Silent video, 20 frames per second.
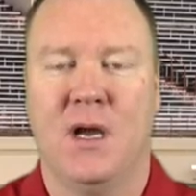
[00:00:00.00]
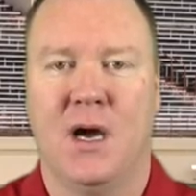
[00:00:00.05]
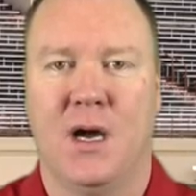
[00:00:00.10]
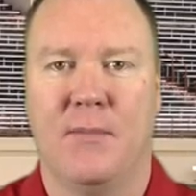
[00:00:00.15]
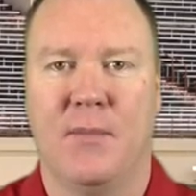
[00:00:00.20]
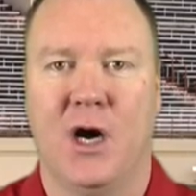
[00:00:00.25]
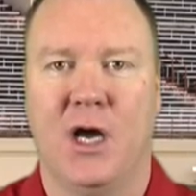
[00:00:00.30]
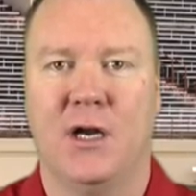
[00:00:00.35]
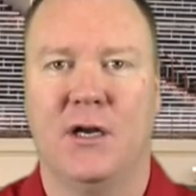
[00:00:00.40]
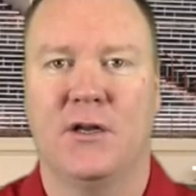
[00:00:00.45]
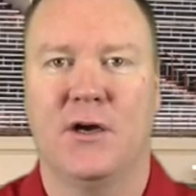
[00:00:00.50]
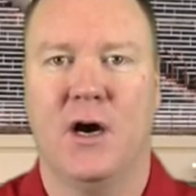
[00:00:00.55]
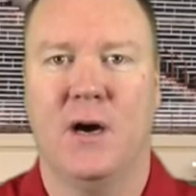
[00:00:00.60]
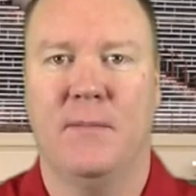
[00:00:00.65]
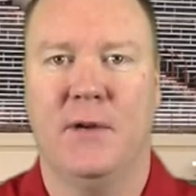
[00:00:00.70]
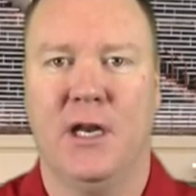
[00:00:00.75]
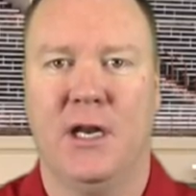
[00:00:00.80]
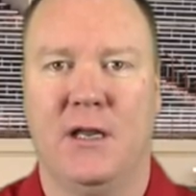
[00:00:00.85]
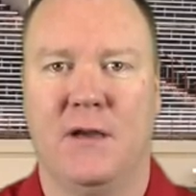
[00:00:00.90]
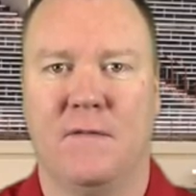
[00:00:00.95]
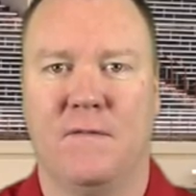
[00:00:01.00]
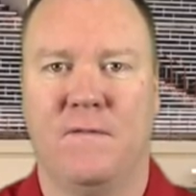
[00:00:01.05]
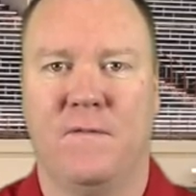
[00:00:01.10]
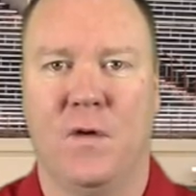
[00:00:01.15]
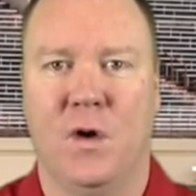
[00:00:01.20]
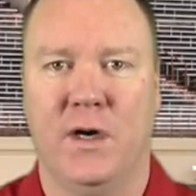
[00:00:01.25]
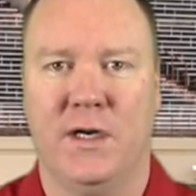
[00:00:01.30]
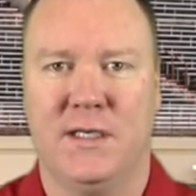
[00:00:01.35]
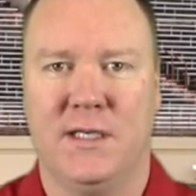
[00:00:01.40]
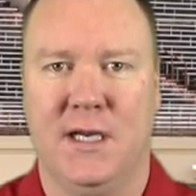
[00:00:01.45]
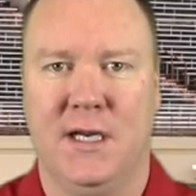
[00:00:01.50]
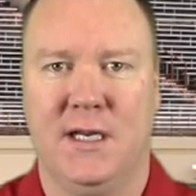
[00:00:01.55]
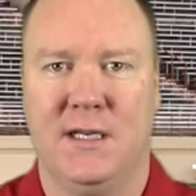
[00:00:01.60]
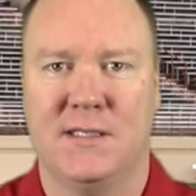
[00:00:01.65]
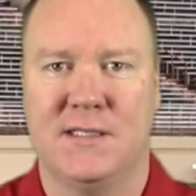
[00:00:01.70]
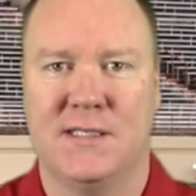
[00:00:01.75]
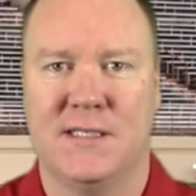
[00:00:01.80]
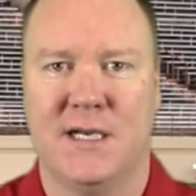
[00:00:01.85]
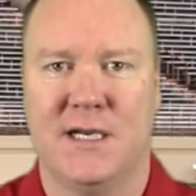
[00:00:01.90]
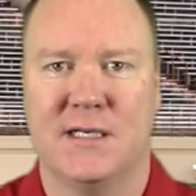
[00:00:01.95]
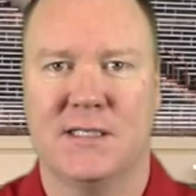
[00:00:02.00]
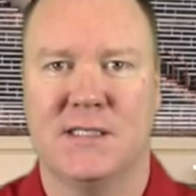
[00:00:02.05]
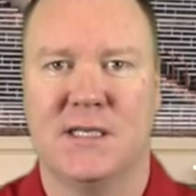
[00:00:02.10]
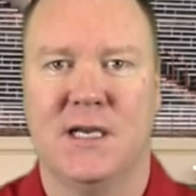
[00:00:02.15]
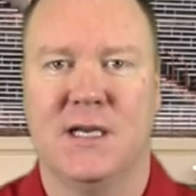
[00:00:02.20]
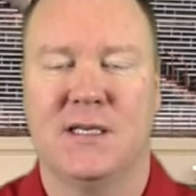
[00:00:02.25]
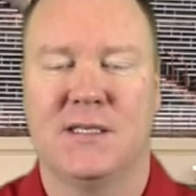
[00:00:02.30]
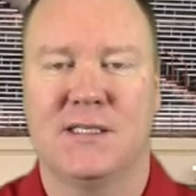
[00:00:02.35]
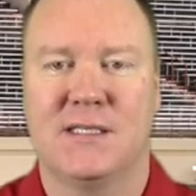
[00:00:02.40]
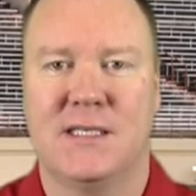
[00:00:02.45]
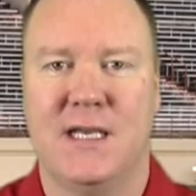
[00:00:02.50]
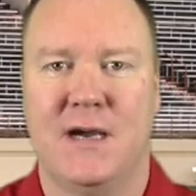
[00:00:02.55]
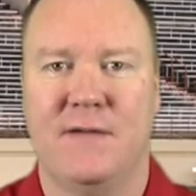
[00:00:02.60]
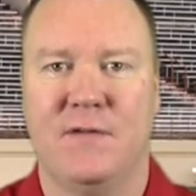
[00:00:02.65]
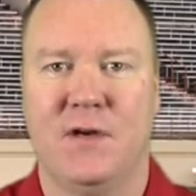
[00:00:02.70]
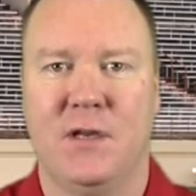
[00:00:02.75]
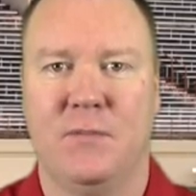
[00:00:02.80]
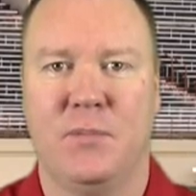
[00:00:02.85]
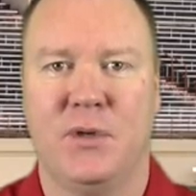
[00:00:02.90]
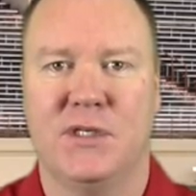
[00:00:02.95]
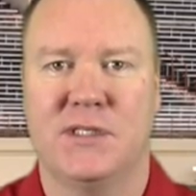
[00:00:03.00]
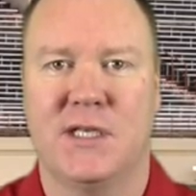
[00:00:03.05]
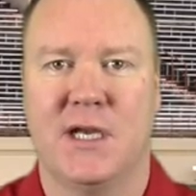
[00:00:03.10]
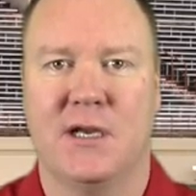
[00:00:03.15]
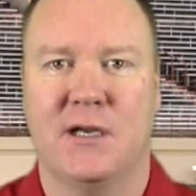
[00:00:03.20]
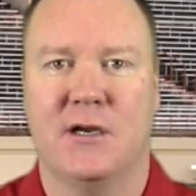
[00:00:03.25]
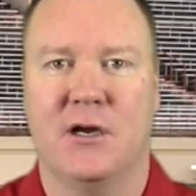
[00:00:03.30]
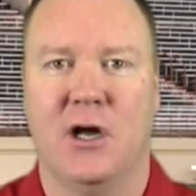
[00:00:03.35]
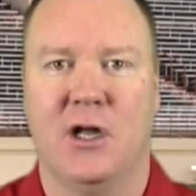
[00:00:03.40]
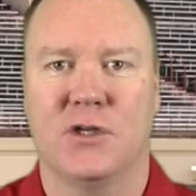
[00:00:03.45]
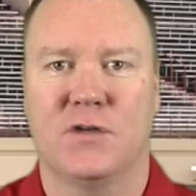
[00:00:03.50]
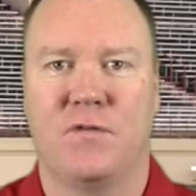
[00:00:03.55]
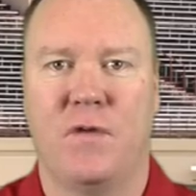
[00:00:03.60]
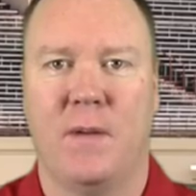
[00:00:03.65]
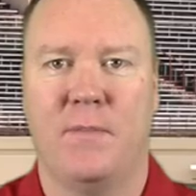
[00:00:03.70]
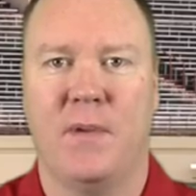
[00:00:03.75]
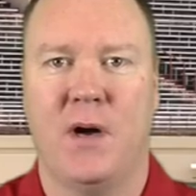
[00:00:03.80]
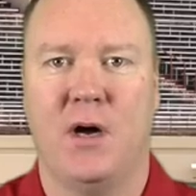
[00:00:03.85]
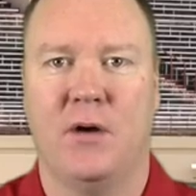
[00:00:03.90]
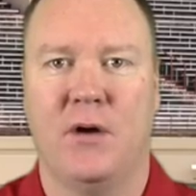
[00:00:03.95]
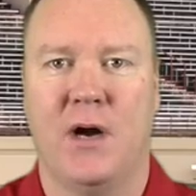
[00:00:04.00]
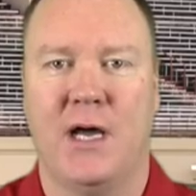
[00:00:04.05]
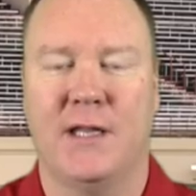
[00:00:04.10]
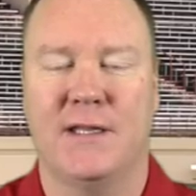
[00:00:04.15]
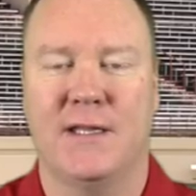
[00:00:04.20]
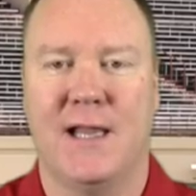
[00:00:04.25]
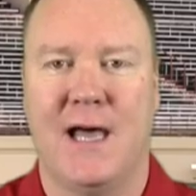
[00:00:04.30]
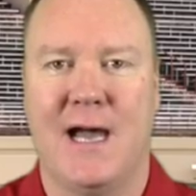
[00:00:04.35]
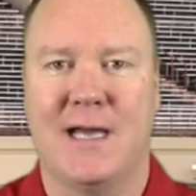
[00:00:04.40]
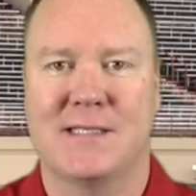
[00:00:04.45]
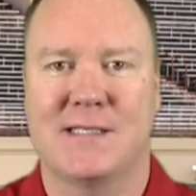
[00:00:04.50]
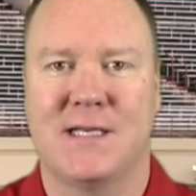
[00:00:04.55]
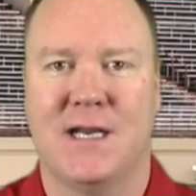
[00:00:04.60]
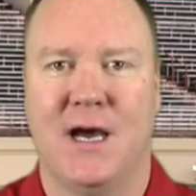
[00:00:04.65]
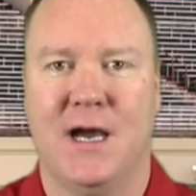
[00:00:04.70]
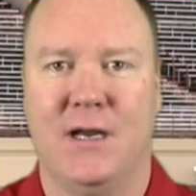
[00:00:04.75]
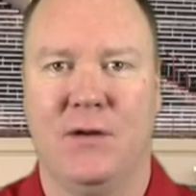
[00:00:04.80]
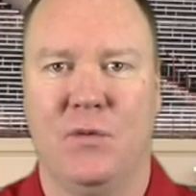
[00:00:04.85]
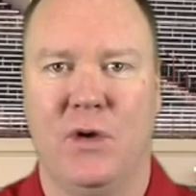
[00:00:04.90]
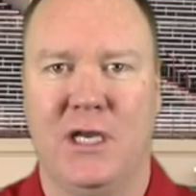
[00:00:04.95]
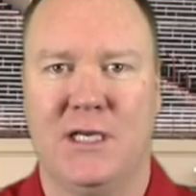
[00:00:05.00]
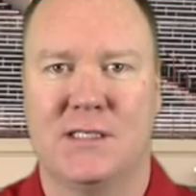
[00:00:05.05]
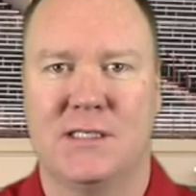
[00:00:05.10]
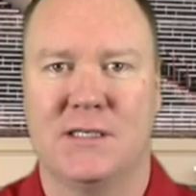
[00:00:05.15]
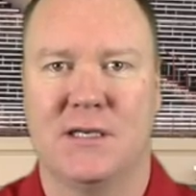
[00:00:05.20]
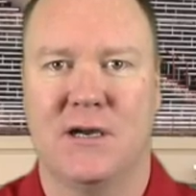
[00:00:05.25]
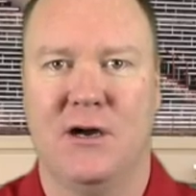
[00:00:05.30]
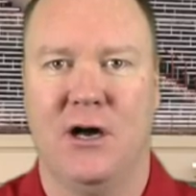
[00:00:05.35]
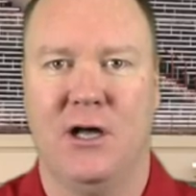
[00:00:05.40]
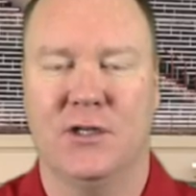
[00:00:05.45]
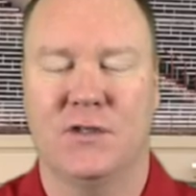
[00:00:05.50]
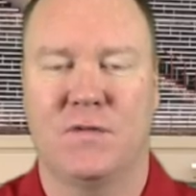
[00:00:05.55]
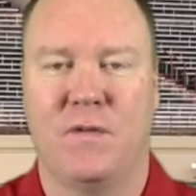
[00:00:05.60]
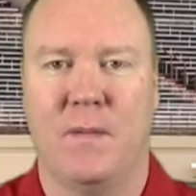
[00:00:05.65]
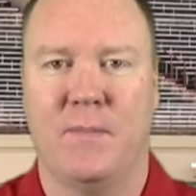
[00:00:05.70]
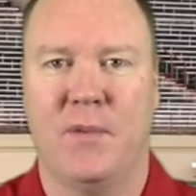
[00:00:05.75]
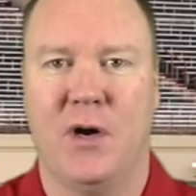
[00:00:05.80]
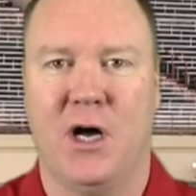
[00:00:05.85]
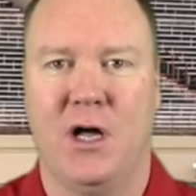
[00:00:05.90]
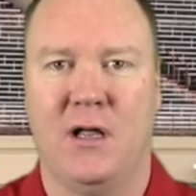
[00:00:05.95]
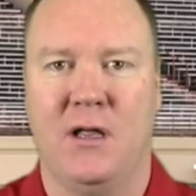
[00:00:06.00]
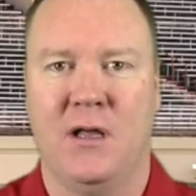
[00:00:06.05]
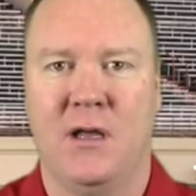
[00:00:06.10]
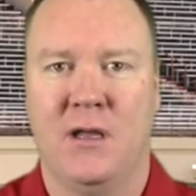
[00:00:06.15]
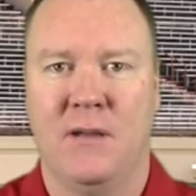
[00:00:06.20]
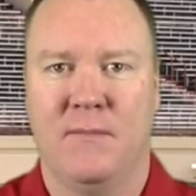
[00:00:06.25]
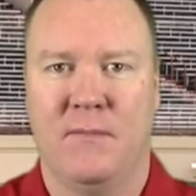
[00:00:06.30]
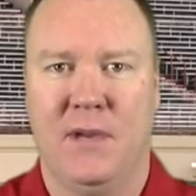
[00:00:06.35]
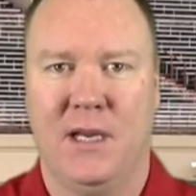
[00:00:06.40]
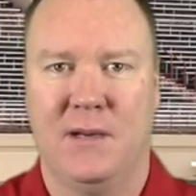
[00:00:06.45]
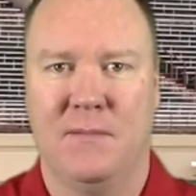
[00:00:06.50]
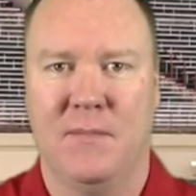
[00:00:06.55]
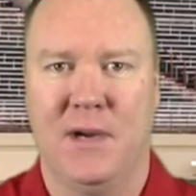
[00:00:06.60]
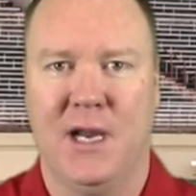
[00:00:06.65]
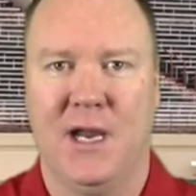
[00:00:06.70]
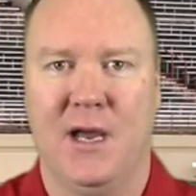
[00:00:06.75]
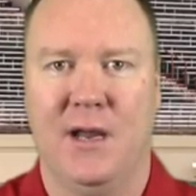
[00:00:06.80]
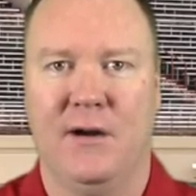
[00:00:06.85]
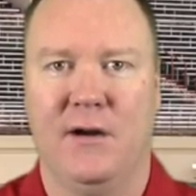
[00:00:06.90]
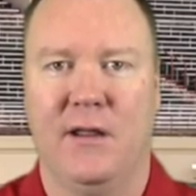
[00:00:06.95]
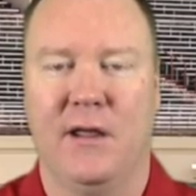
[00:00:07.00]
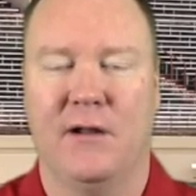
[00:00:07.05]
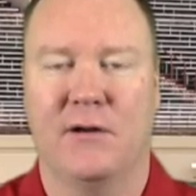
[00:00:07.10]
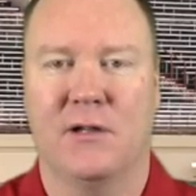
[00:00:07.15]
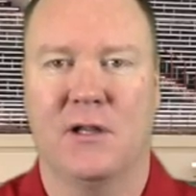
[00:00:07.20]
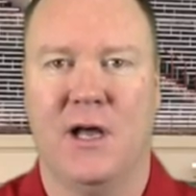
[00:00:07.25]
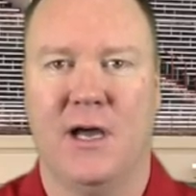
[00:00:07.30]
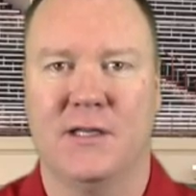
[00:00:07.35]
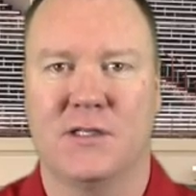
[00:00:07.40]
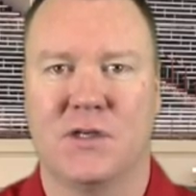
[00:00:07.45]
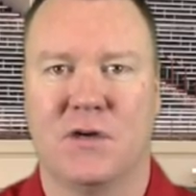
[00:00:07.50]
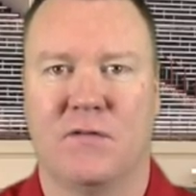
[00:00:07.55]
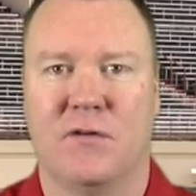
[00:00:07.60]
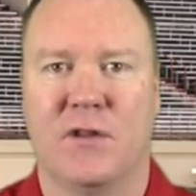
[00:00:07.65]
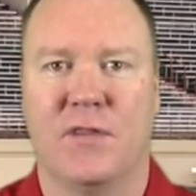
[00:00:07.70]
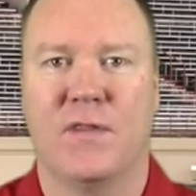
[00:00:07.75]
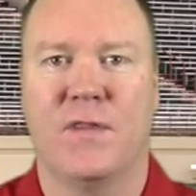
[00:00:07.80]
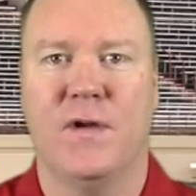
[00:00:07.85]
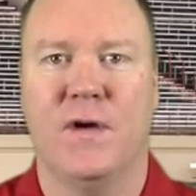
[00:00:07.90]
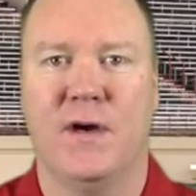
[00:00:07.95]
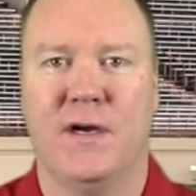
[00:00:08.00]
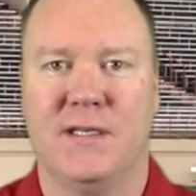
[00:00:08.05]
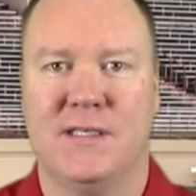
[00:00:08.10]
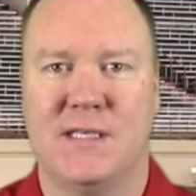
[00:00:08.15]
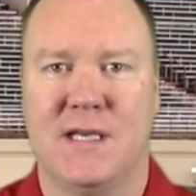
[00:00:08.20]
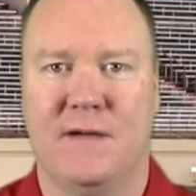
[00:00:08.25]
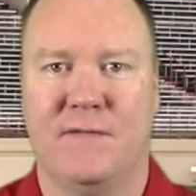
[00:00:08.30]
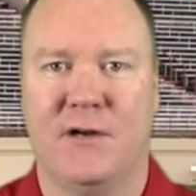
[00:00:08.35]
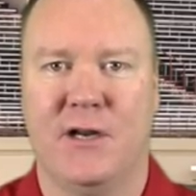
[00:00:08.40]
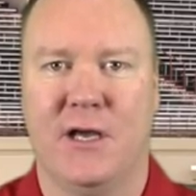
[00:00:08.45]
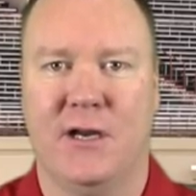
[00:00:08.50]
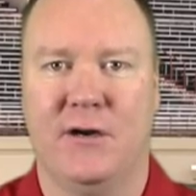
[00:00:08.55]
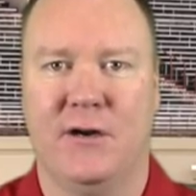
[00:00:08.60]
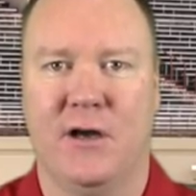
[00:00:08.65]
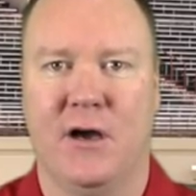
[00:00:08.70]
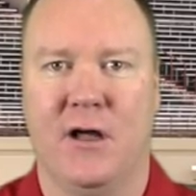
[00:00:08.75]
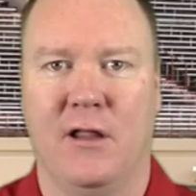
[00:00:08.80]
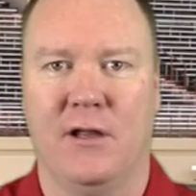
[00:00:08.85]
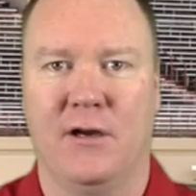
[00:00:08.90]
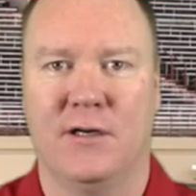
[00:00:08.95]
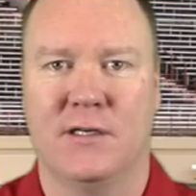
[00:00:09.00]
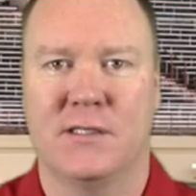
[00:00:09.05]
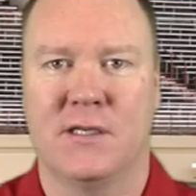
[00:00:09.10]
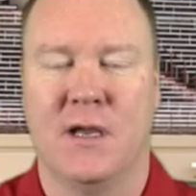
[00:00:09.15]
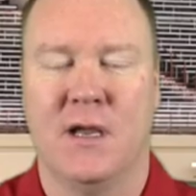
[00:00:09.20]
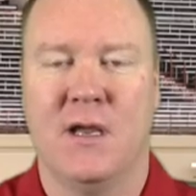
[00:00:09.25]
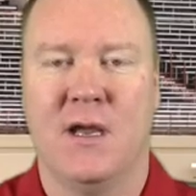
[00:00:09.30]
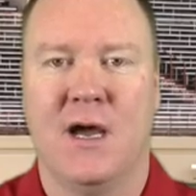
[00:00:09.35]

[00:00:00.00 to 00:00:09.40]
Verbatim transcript: I'm on a dominating 14 and 6, 70% college football run the last nine weeks in college football, making my $100 clients over $3,700.